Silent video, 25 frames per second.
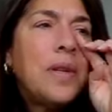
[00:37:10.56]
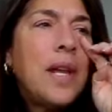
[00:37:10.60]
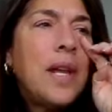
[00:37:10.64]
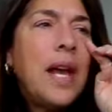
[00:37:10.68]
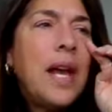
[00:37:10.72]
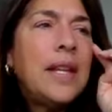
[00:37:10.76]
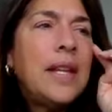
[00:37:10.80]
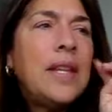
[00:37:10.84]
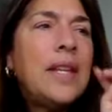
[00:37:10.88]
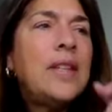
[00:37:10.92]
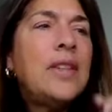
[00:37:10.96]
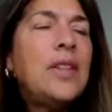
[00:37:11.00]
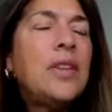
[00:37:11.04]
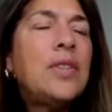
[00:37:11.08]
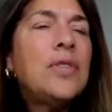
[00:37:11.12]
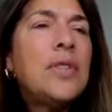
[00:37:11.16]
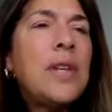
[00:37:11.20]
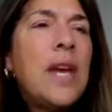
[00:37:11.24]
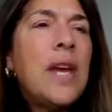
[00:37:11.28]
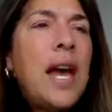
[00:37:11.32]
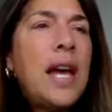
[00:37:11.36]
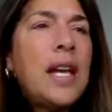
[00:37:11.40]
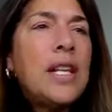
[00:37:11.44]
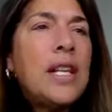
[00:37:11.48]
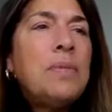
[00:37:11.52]
I think
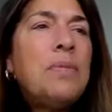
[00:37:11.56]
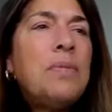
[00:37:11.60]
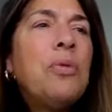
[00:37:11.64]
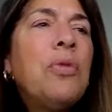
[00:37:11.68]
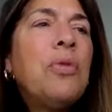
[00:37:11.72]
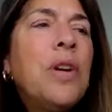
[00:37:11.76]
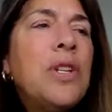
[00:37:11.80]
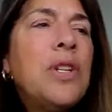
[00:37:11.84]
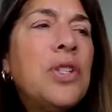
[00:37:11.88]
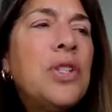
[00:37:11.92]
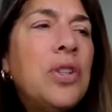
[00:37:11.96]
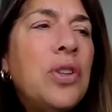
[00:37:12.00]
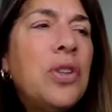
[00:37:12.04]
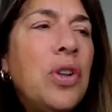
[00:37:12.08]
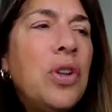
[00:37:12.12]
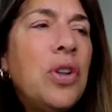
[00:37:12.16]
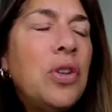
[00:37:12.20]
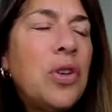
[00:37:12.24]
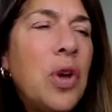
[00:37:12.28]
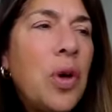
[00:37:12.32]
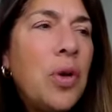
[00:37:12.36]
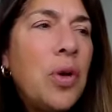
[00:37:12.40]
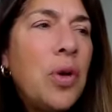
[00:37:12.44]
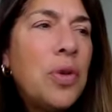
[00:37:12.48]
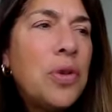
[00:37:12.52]
there's aspirational
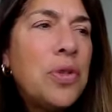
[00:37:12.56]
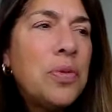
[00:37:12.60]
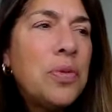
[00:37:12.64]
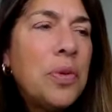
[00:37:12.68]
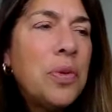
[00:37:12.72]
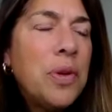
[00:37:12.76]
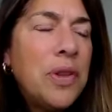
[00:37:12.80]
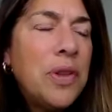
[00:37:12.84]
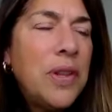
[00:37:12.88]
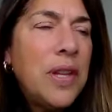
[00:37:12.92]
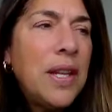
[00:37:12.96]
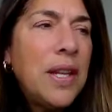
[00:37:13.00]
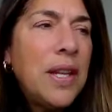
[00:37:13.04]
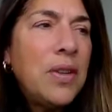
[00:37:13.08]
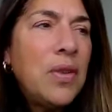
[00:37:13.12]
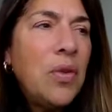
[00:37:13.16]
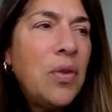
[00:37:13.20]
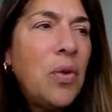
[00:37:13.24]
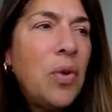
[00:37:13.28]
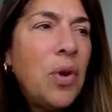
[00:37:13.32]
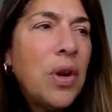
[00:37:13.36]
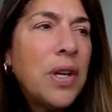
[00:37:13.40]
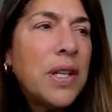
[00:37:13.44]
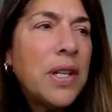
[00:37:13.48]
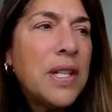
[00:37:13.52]
goals within
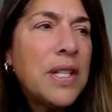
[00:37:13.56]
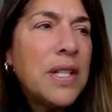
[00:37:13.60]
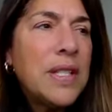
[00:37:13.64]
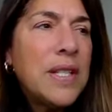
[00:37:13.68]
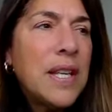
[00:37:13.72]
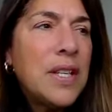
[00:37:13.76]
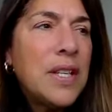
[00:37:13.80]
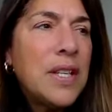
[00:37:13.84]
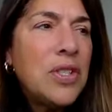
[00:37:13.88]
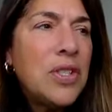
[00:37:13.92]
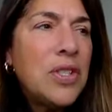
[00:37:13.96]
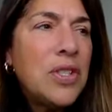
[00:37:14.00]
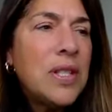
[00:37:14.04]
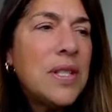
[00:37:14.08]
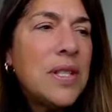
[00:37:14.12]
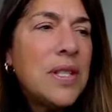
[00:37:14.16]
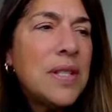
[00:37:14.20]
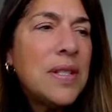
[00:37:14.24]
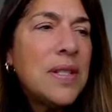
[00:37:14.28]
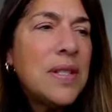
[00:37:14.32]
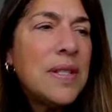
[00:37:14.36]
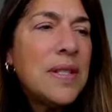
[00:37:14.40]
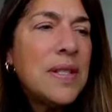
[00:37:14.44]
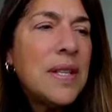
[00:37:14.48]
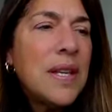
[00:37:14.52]

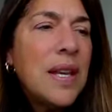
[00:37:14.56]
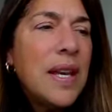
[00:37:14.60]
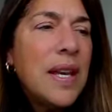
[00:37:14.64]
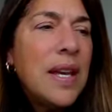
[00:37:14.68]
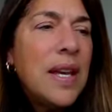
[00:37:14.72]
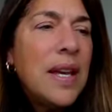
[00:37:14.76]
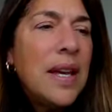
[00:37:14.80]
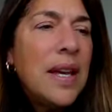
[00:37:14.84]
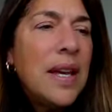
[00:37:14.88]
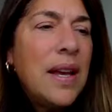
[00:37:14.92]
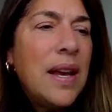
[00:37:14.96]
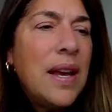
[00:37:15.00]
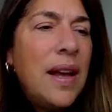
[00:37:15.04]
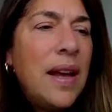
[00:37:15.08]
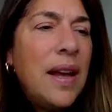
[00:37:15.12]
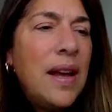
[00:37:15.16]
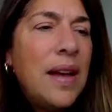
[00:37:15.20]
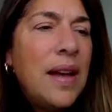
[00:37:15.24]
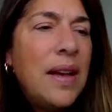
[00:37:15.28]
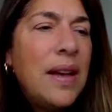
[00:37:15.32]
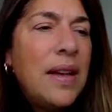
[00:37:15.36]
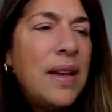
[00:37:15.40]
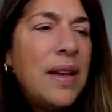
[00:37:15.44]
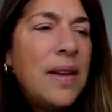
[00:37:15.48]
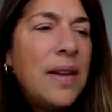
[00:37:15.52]
organizations.
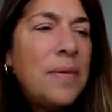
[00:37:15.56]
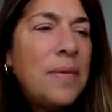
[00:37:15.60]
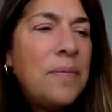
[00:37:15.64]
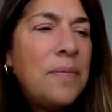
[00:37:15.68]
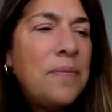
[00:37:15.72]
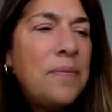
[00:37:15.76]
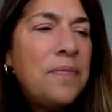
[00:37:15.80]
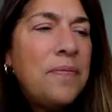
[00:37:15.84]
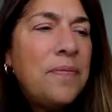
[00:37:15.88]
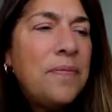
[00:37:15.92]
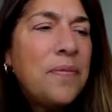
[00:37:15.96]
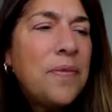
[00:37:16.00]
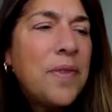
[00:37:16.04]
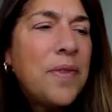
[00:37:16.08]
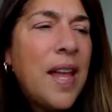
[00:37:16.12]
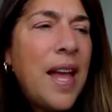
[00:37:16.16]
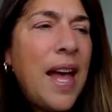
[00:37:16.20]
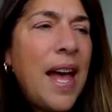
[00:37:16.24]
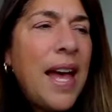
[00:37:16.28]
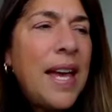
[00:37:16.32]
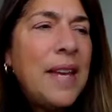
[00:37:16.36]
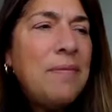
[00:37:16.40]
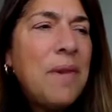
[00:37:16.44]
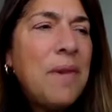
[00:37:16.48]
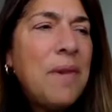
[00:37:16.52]
I'm
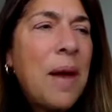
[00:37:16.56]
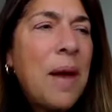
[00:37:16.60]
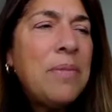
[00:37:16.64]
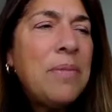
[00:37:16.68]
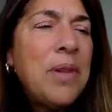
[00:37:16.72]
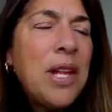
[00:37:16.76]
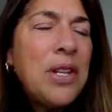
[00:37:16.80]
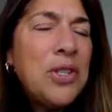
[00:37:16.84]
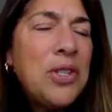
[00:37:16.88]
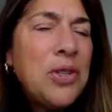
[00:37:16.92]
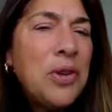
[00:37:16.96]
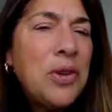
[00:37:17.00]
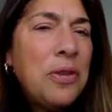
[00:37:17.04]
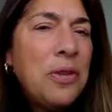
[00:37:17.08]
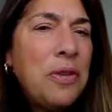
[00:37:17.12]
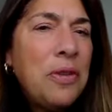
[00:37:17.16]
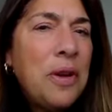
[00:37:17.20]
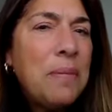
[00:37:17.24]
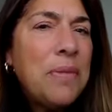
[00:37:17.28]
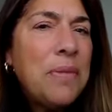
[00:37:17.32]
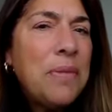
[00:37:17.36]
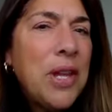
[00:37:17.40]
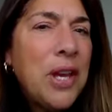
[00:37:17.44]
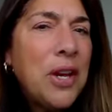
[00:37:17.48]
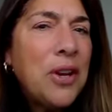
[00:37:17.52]
not sure if
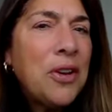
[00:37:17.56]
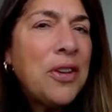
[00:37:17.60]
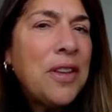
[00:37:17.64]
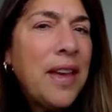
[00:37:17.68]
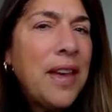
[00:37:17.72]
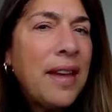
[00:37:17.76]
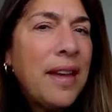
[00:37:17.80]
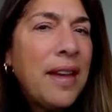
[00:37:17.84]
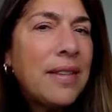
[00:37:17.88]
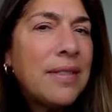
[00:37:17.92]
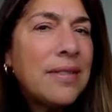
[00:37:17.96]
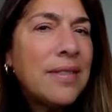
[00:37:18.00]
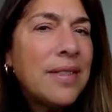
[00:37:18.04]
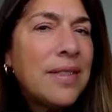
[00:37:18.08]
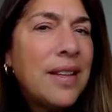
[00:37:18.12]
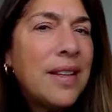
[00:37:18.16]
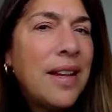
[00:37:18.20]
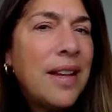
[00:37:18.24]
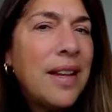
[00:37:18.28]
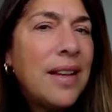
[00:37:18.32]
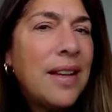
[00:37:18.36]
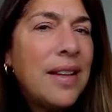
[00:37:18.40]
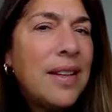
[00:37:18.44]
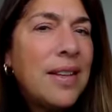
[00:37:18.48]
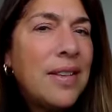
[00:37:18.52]
I'm there yet,
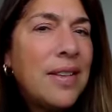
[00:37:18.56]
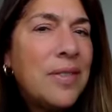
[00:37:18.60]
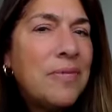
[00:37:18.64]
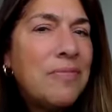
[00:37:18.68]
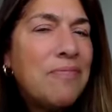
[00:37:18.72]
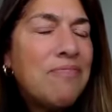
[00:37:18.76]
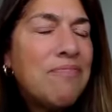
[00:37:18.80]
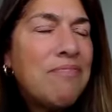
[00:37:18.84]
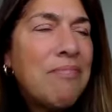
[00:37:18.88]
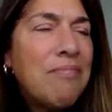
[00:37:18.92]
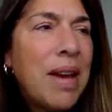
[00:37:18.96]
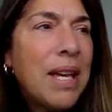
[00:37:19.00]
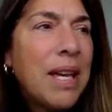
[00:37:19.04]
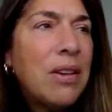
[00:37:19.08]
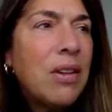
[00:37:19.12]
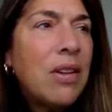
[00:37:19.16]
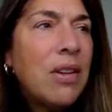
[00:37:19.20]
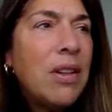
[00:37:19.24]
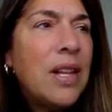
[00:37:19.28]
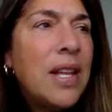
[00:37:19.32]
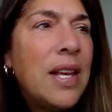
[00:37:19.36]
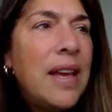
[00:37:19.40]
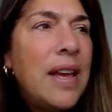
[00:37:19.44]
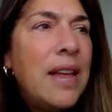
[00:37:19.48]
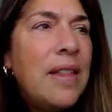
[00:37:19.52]

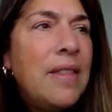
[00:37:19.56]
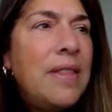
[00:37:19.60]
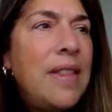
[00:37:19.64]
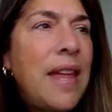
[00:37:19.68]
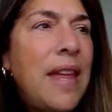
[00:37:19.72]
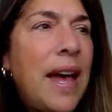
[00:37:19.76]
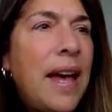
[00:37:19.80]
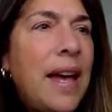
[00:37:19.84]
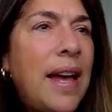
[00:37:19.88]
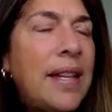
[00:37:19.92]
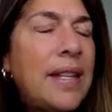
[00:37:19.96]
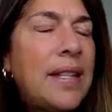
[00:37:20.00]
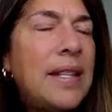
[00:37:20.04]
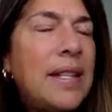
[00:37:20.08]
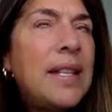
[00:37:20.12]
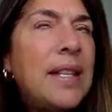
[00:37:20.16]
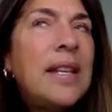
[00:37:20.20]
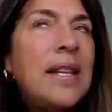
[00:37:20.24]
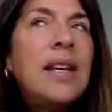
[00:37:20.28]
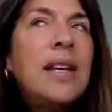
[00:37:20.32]
Michael, that